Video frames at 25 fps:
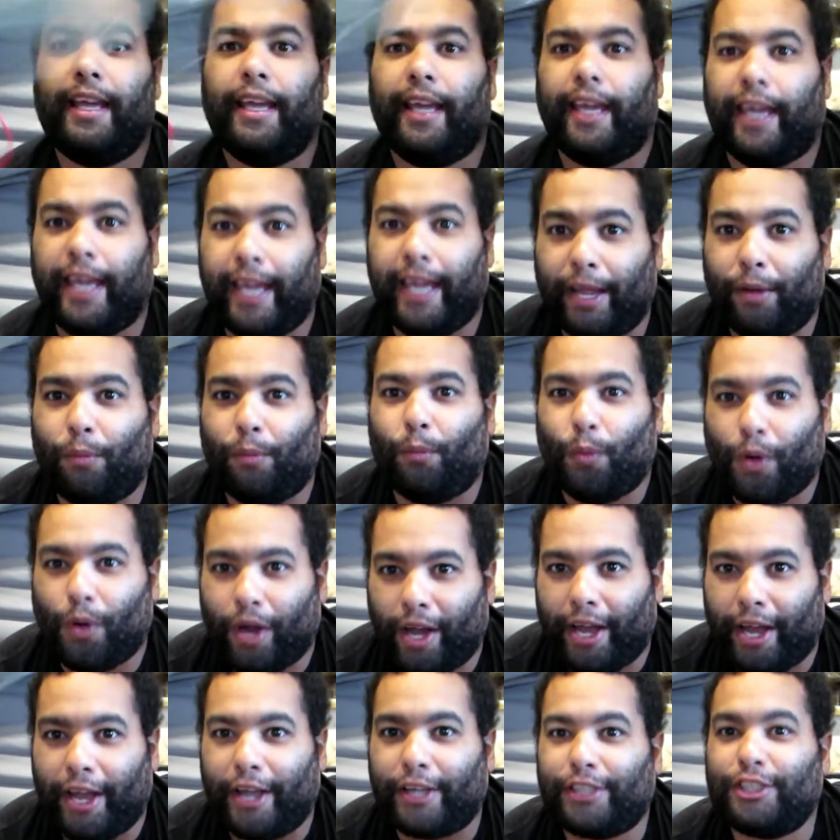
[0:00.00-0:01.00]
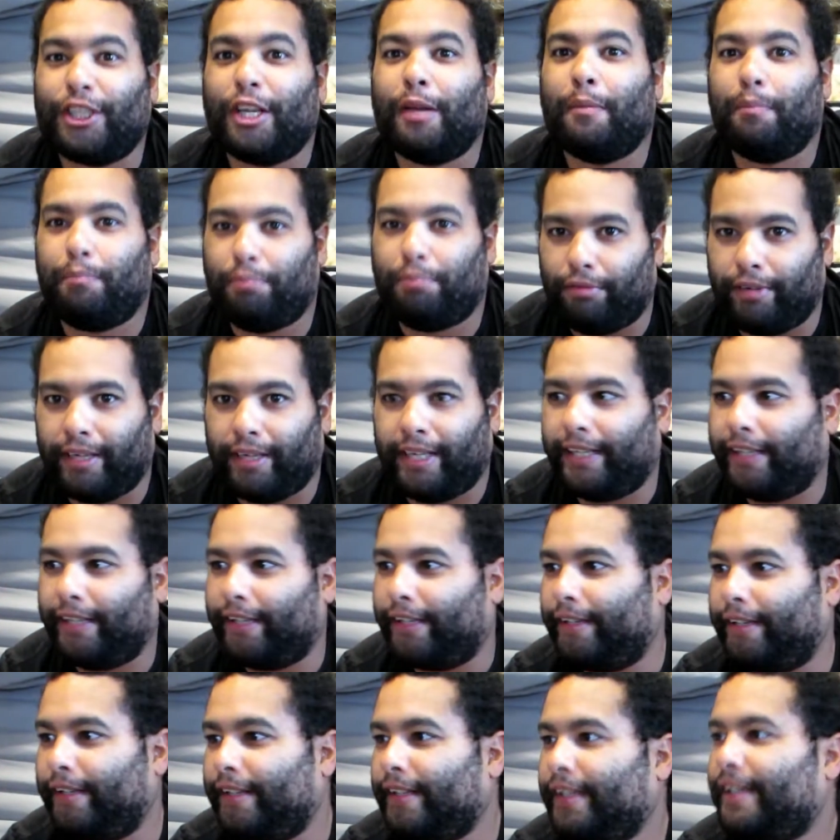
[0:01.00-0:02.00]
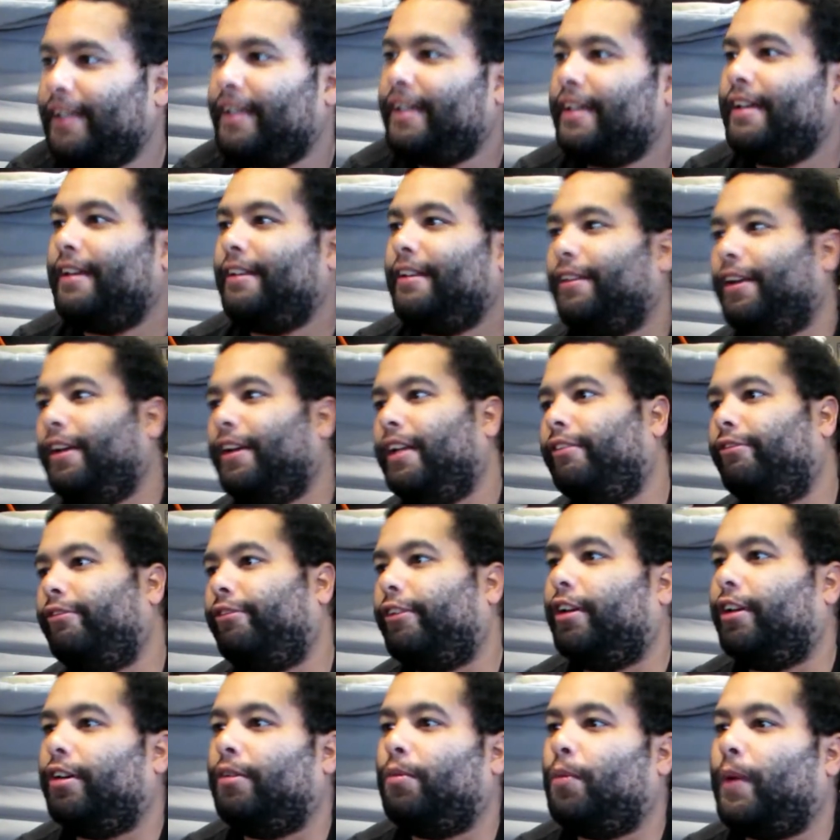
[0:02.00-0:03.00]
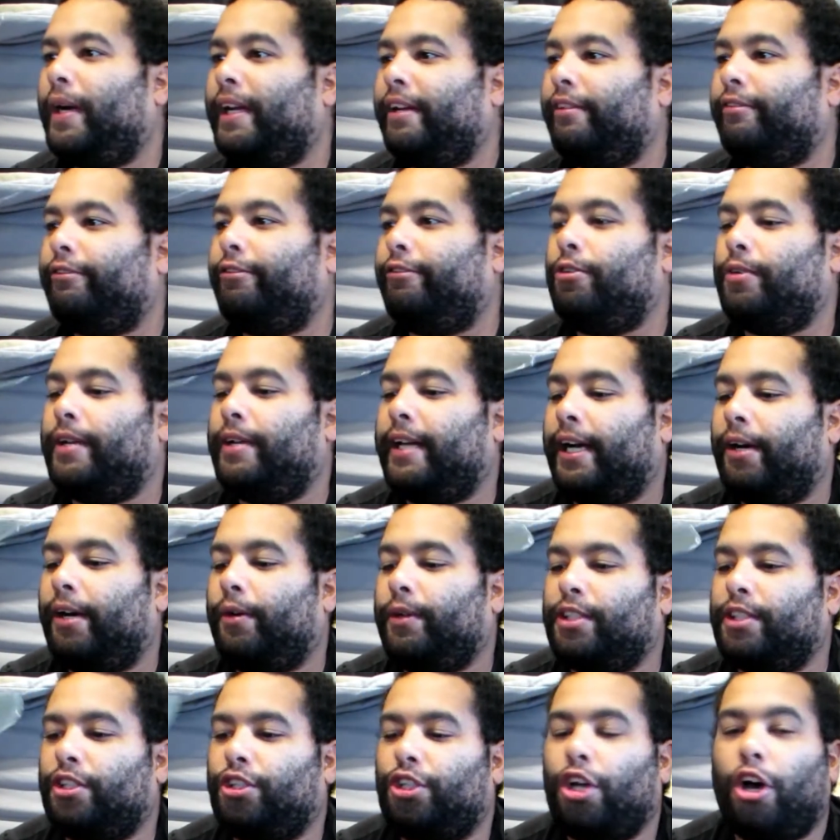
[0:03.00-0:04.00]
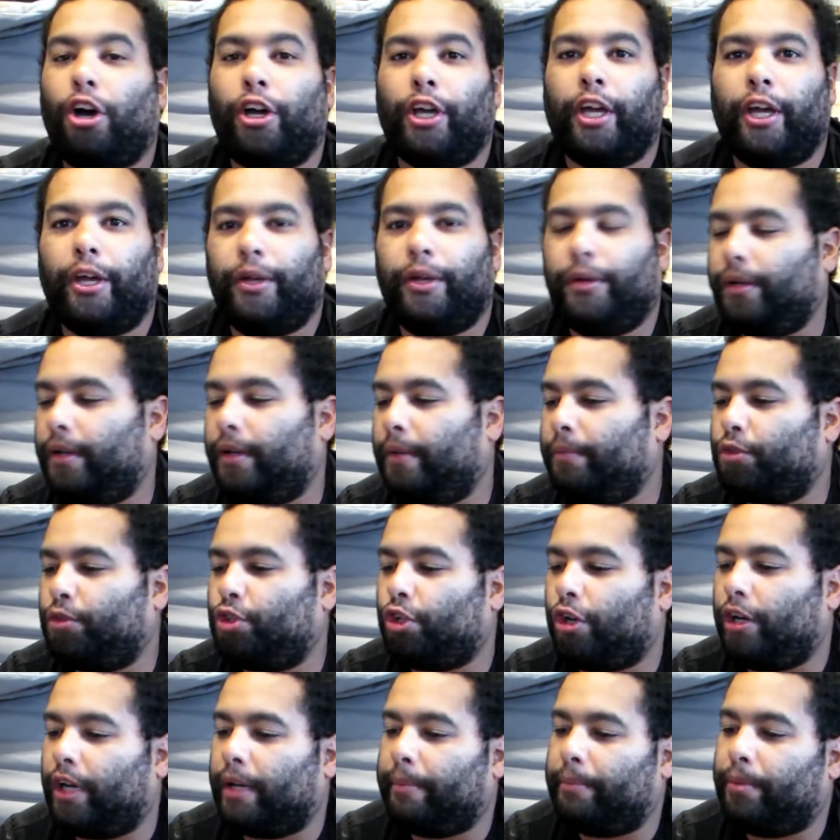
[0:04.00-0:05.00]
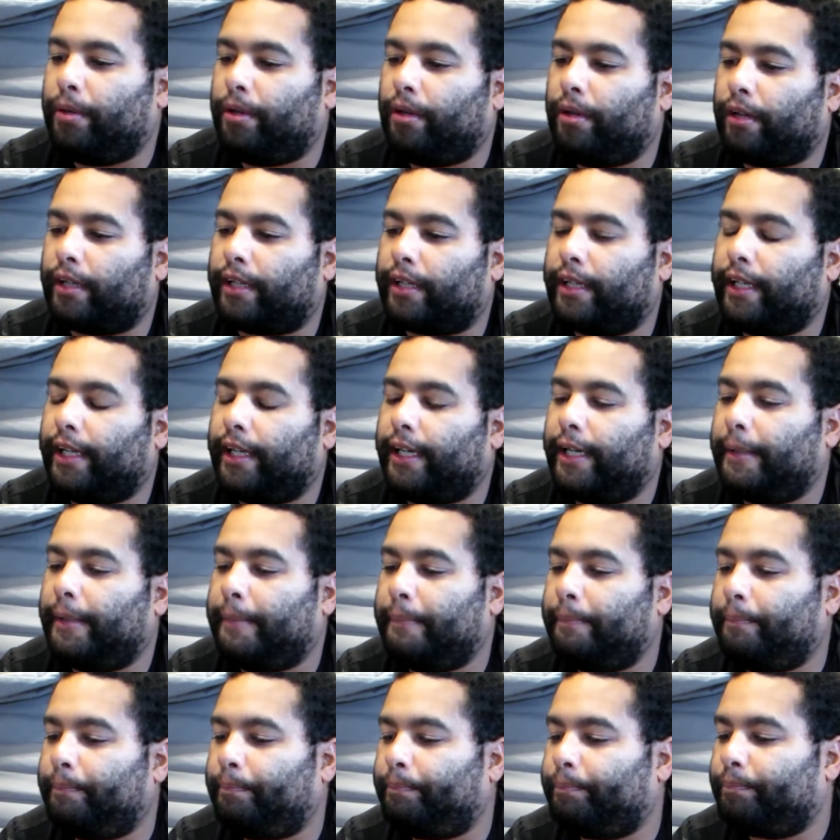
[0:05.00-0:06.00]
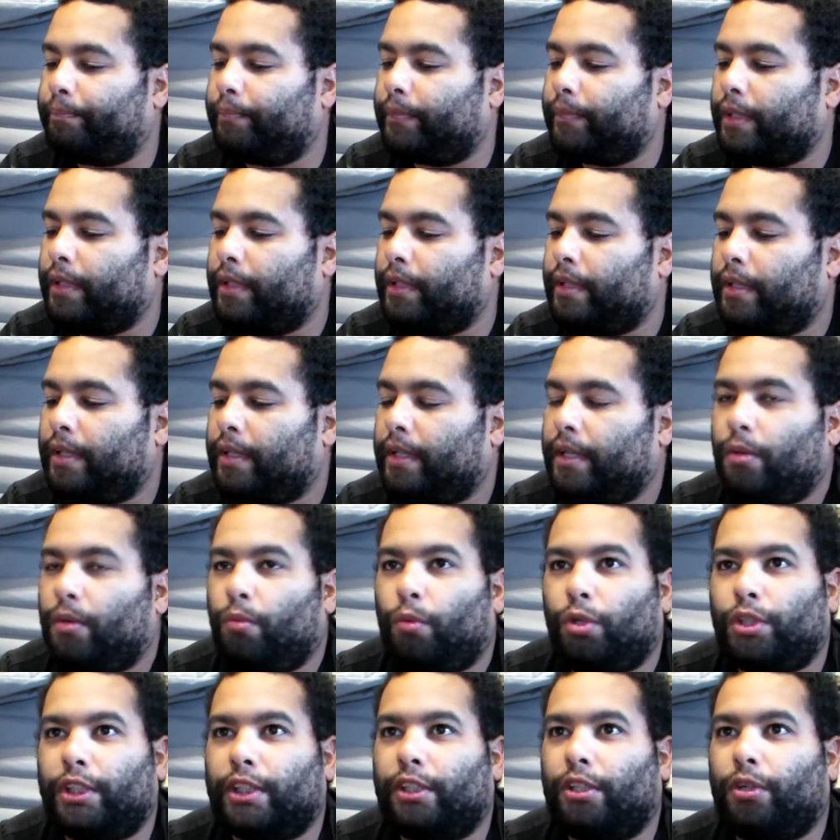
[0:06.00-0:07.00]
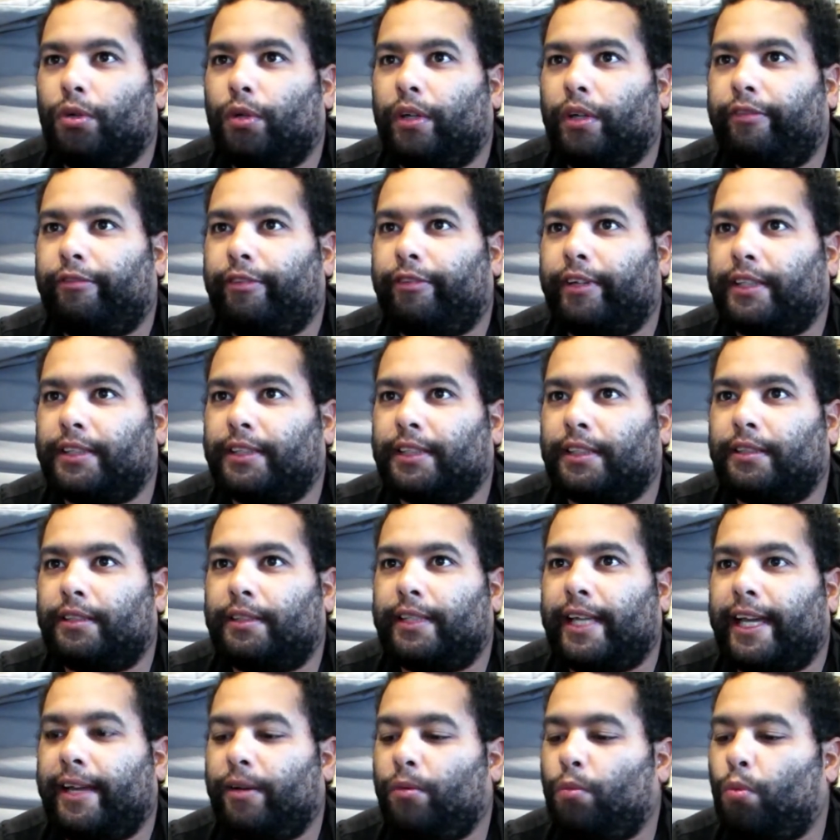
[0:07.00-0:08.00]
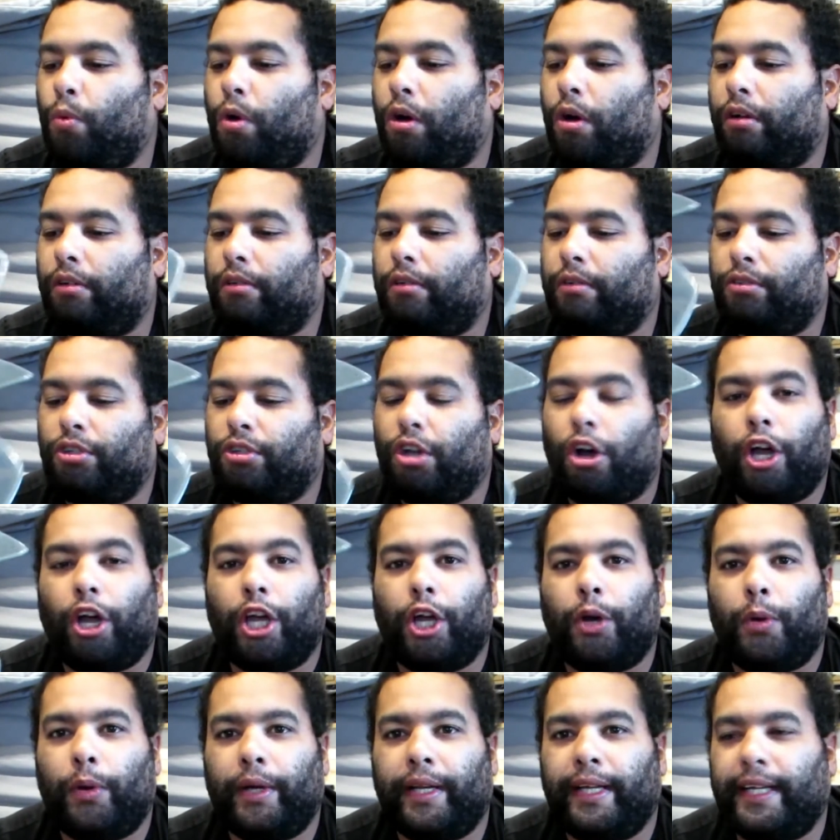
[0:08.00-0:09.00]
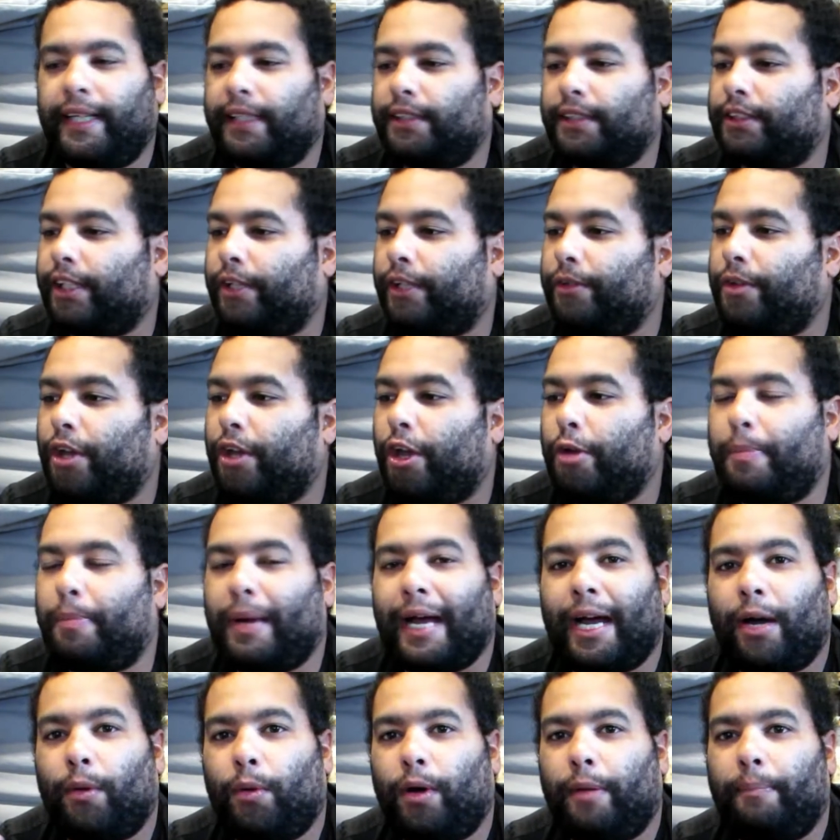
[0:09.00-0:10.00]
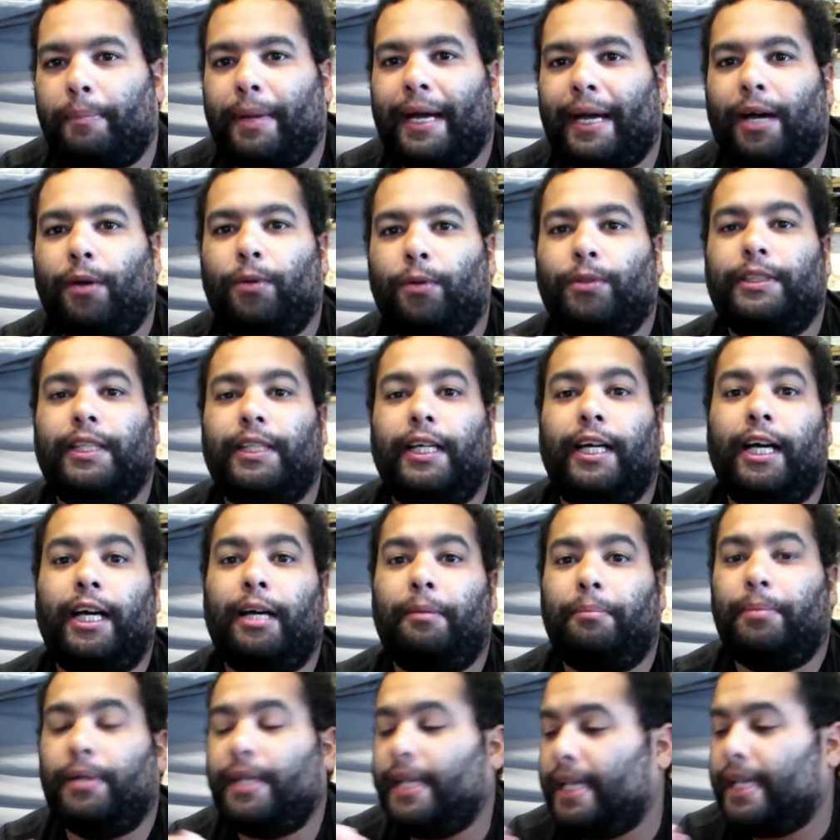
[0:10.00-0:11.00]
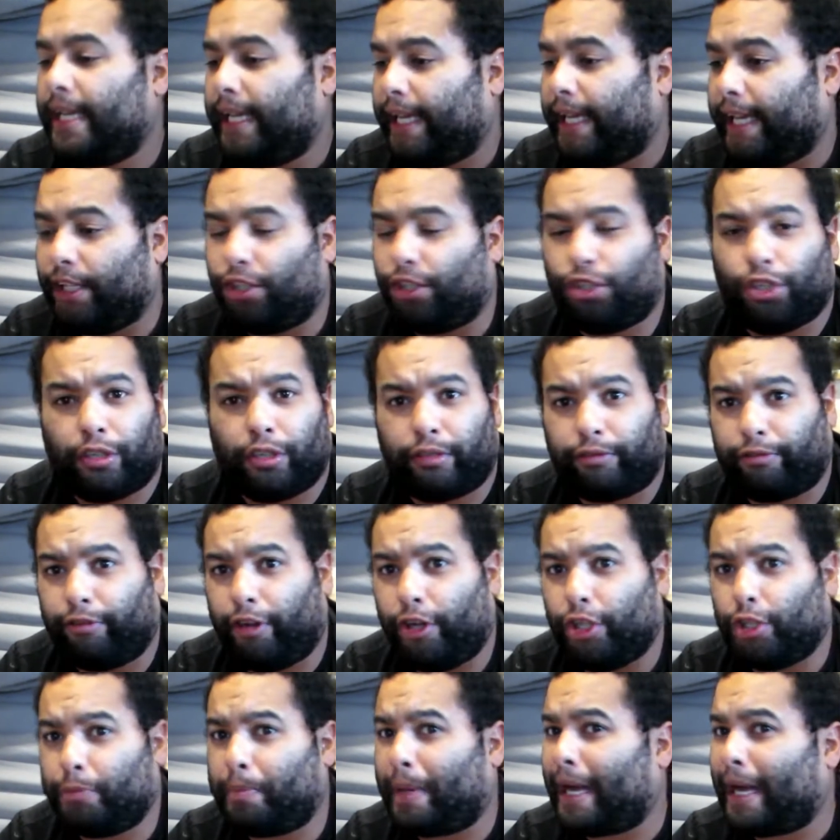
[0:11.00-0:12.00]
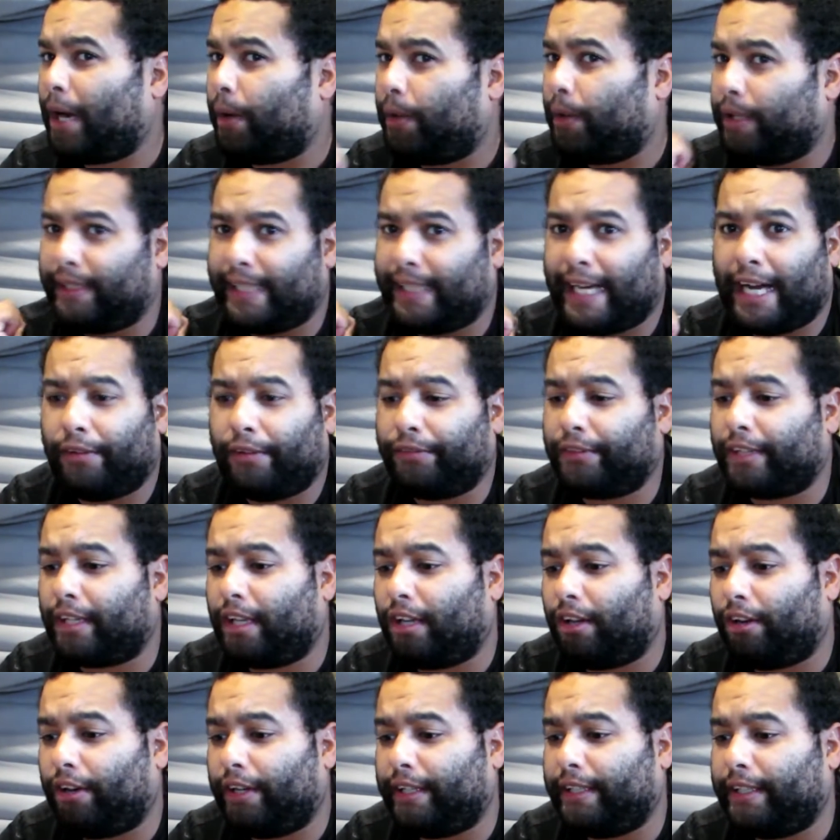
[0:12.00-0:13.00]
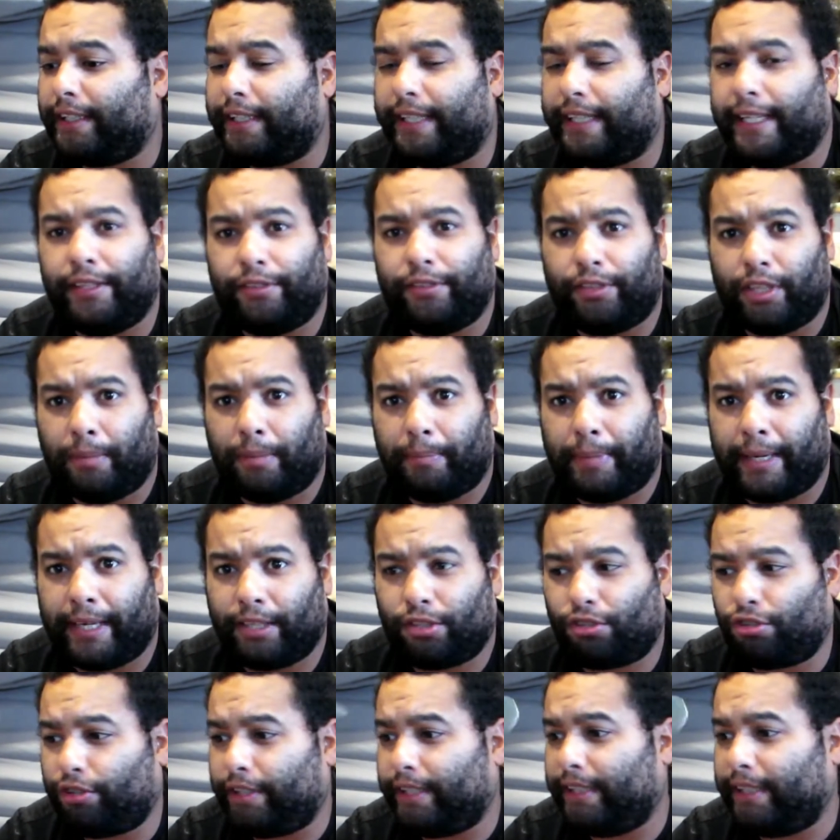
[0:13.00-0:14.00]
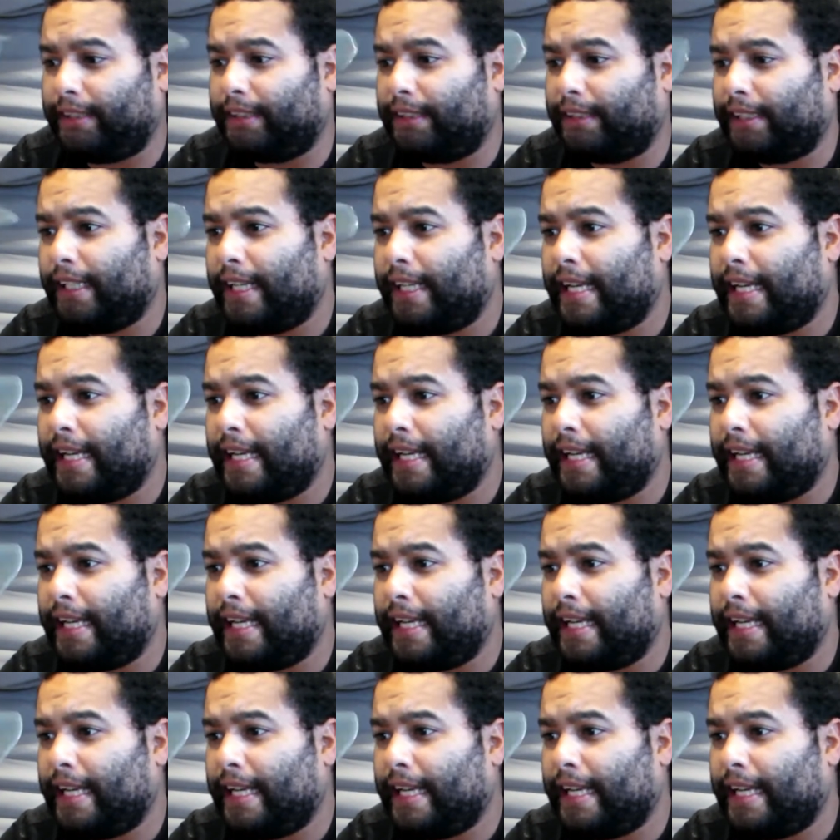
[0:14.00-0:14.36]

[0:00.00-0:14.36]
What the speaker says: it works brilliant. The only thing I'm waiting for now is a diode. I'm trying to put like what's it called? I think it's a 10 watt diode on there, so no power powers it up. It just throws power down the line into the batteries,